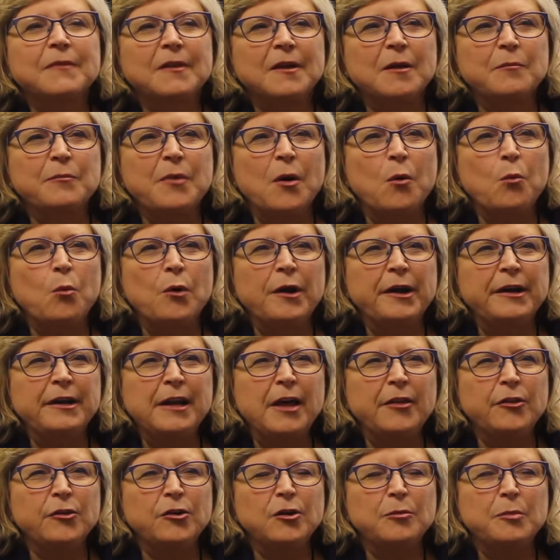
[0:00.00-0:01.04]
about one
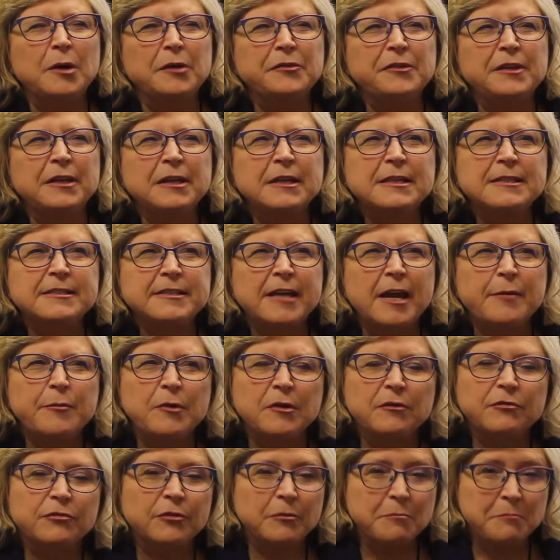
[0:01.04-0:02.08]
another, about the
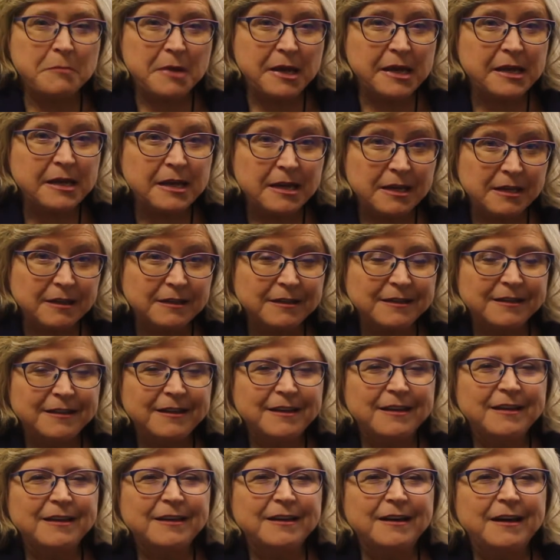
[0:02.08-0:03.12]
excitement for making,
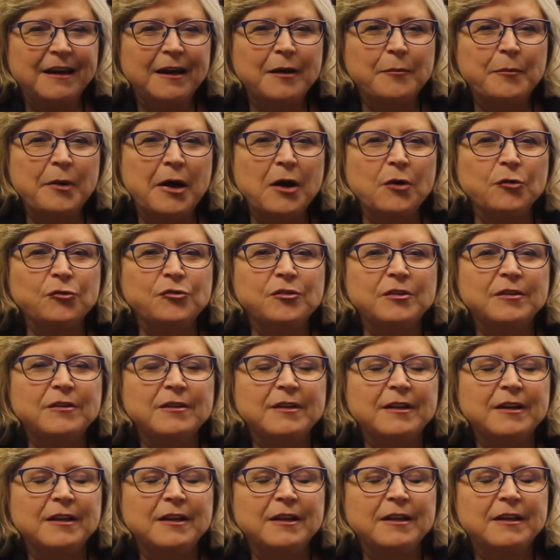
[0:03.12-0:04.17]
about
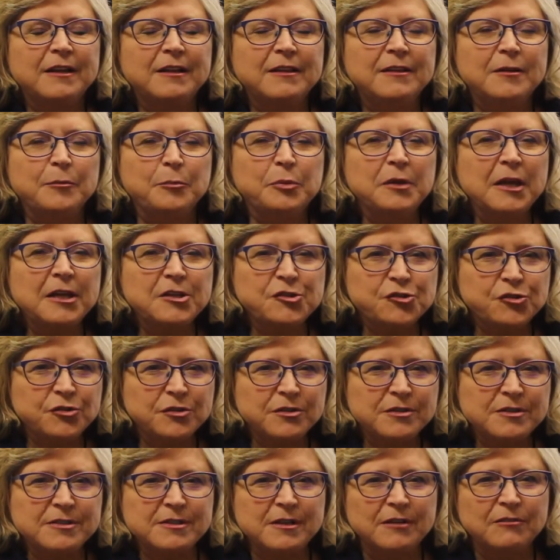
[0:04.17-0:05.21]
the
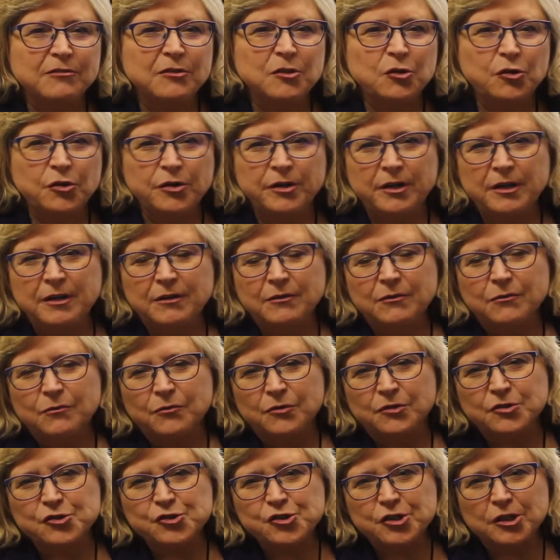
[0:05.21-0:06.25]
pleasures of learning
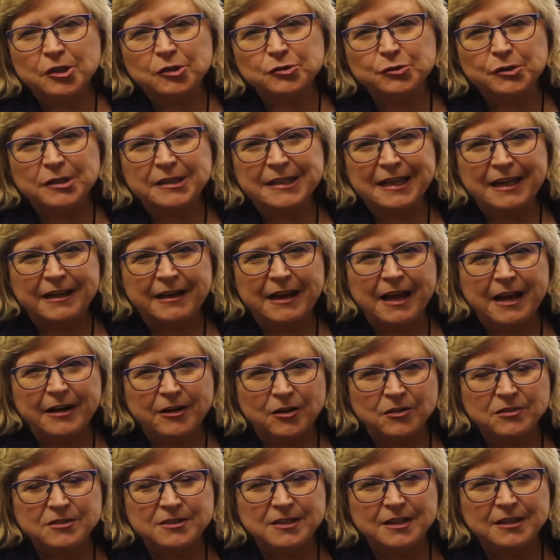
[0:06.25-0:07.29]
for children and
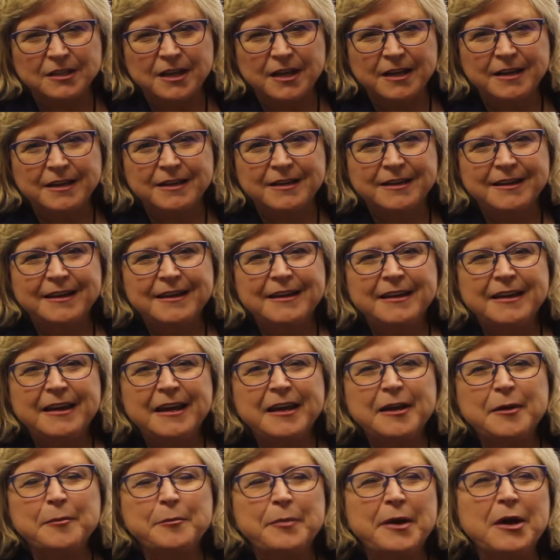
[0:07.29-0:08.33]
adults alike,
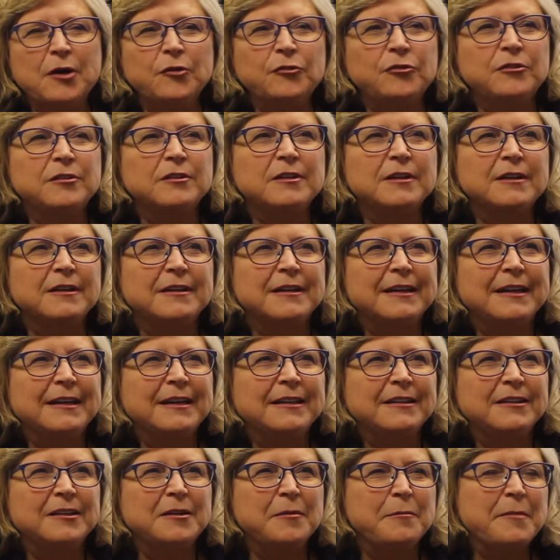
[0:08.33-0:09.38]
and about the
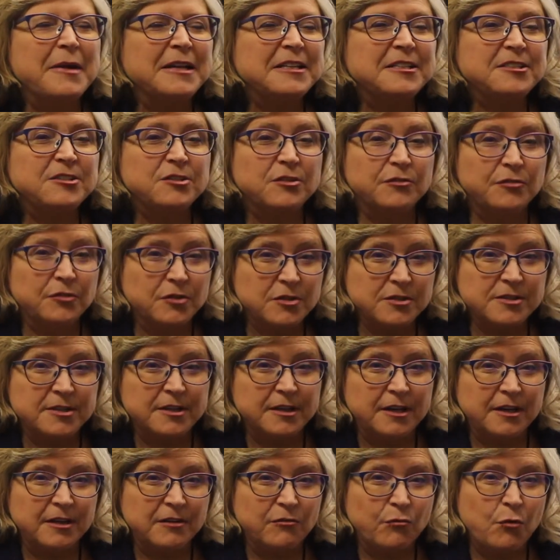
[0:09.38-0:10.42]
immense
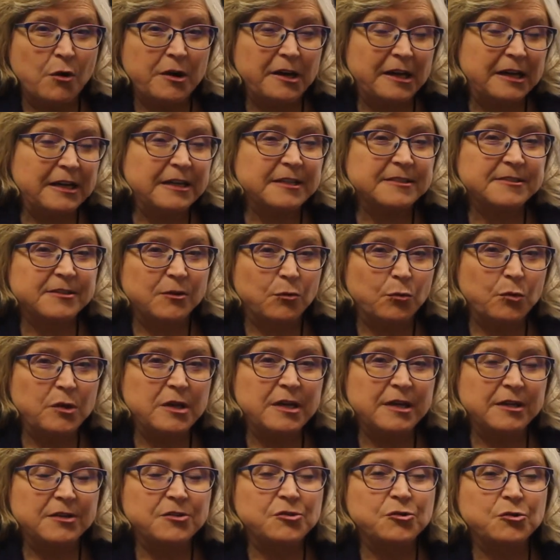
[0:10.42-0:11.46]
diversity of what it is that we
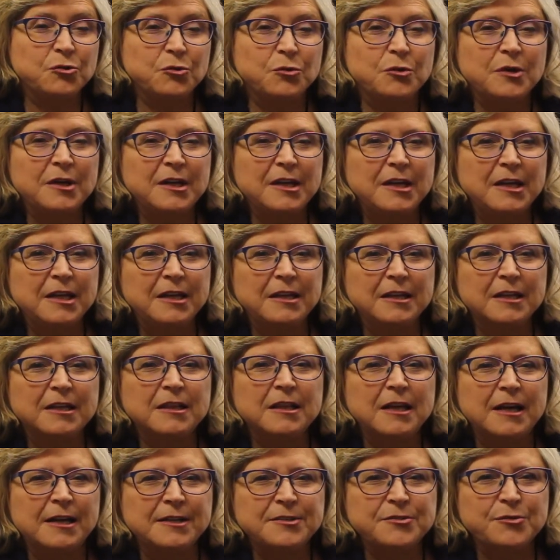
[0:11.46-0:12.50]
can do in the
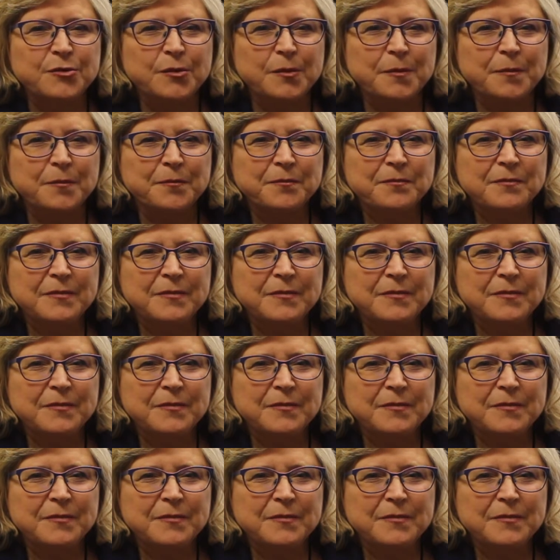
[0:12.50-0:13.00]
classroom.